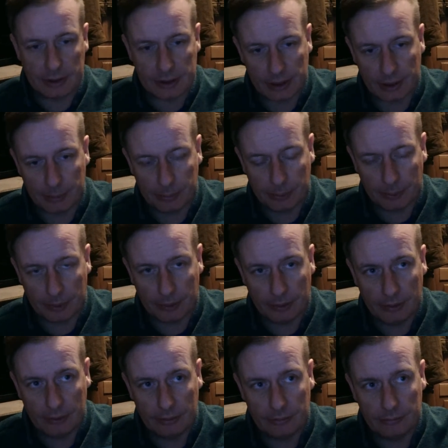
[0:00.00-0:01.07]
sniper
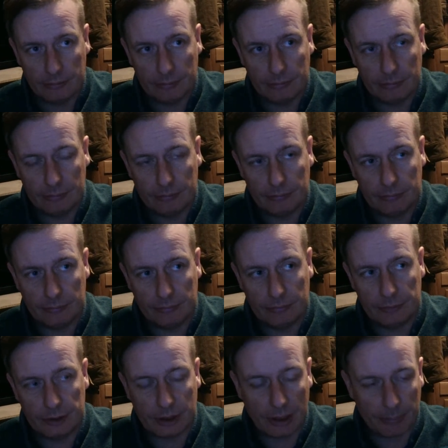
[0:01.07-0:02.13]

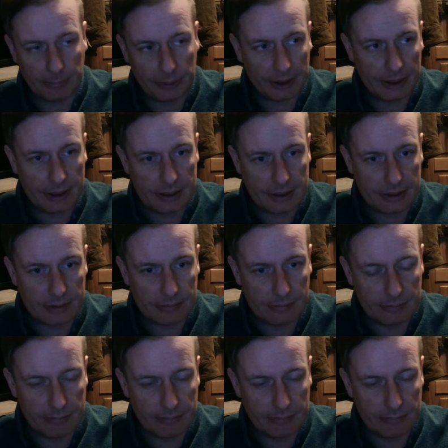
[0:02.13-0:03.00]
dropping his